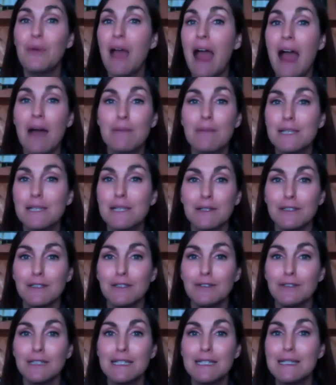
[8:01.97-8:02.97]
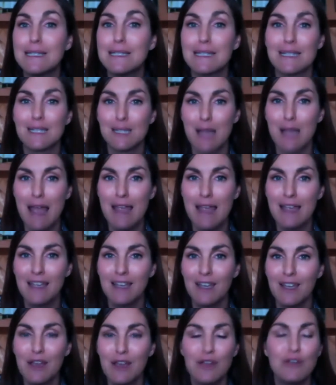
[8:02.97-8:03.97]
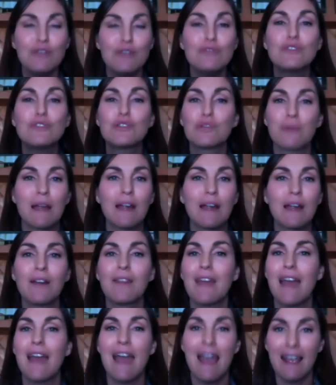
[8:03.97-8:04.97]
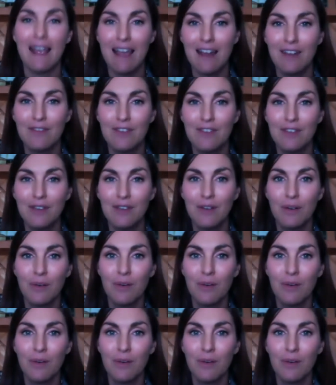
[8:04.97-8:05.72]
absolutely dislike, who trigger the heck out of you,